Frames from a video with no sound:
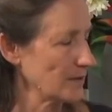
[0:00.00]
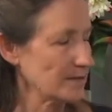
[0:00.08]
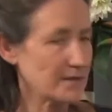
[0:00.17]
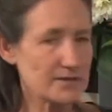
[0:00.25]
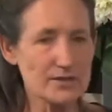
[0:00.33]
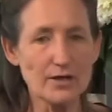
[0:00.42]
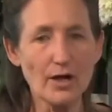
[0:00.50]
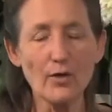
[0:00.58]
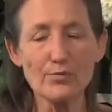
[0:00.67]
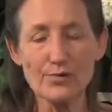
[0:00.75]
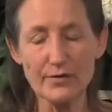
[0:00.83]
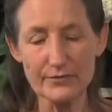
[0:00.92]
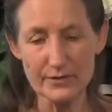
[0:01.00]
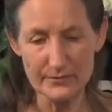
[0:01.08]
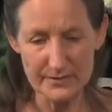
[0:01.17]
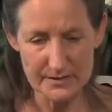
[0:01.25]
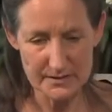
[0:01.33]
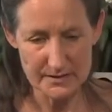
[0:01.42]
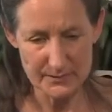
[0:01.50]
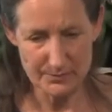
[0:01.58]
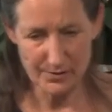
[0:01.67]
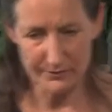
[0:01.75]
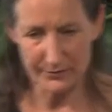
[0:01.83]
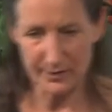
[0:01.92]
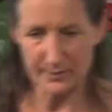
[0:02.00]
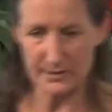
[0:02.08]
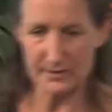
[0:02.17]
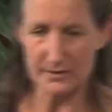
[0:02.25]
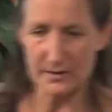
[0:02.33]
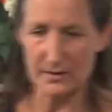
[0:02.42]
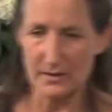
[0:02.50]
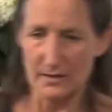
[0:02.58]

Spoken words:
There's an old proverb, it's Proverbs